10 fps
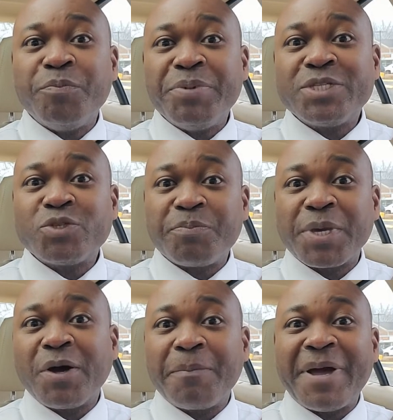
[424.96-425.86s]
be to
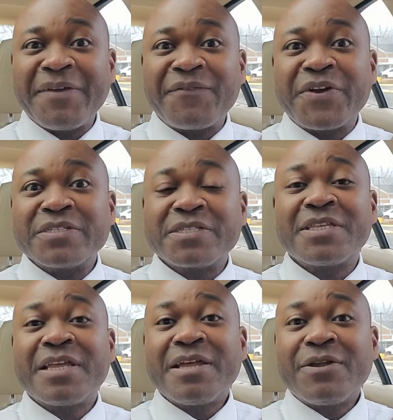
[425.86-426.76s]
pick up my first
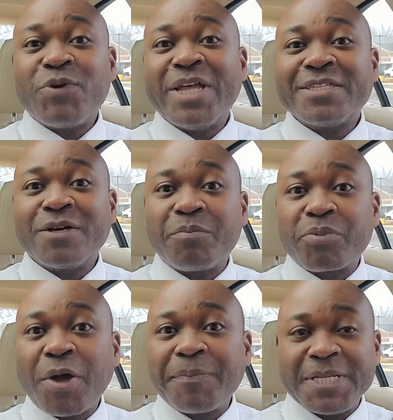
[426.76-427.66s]
rental
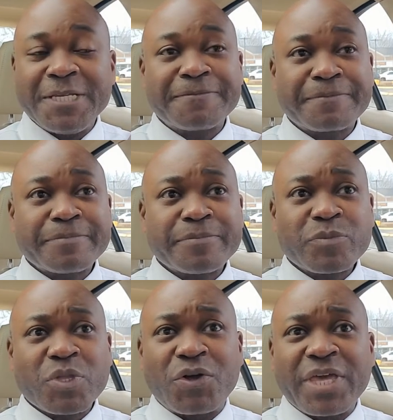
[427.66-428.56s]
property.
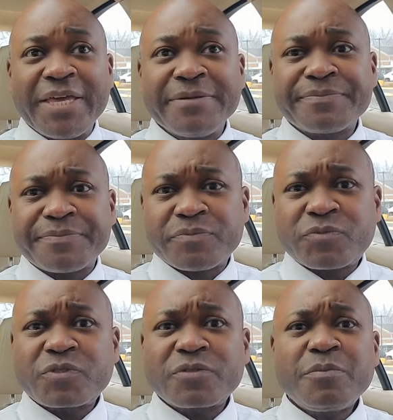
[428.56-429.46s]
Okay,
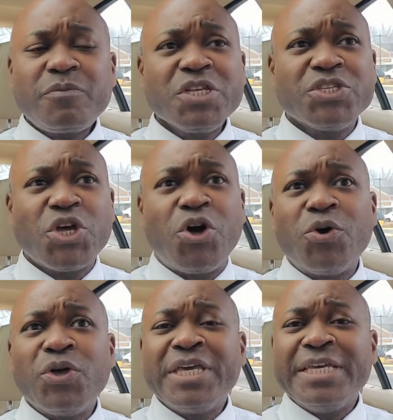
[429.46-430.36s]
so
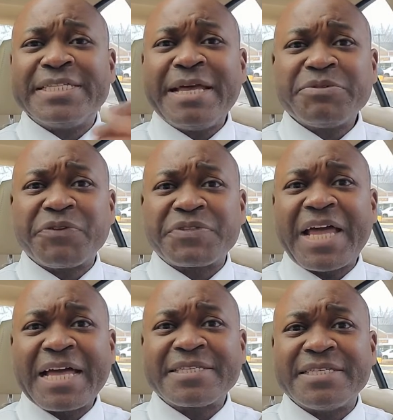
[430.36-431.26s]
in terms of
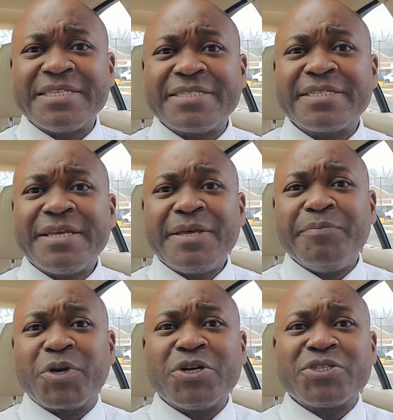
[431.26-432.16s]
taxes,
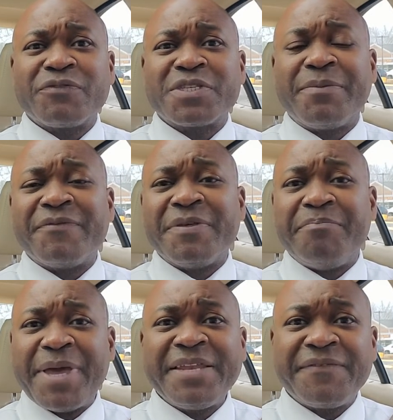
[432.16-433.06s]
because of some of the
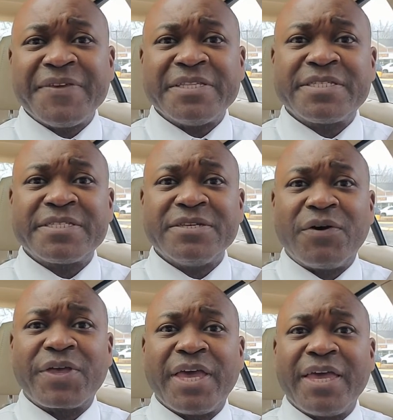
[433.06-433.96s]
benefits,
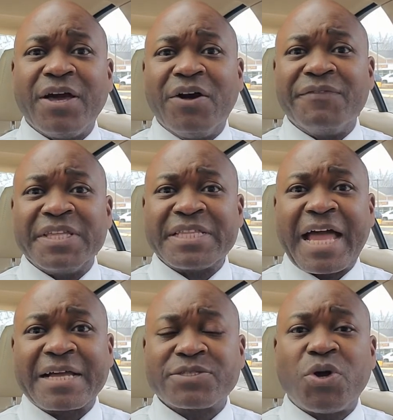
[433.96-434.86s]
okay, of the
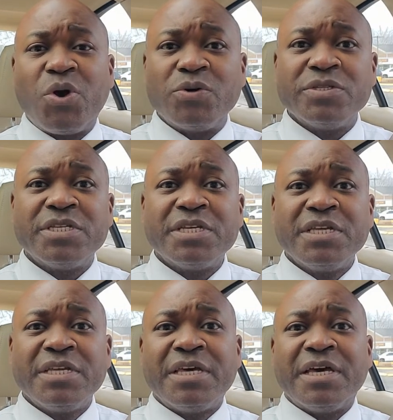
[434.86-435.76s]
tax code,
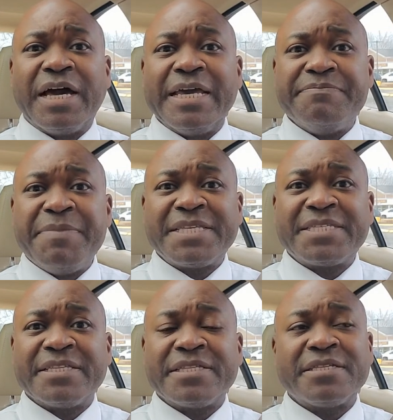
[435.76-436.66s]
it makes it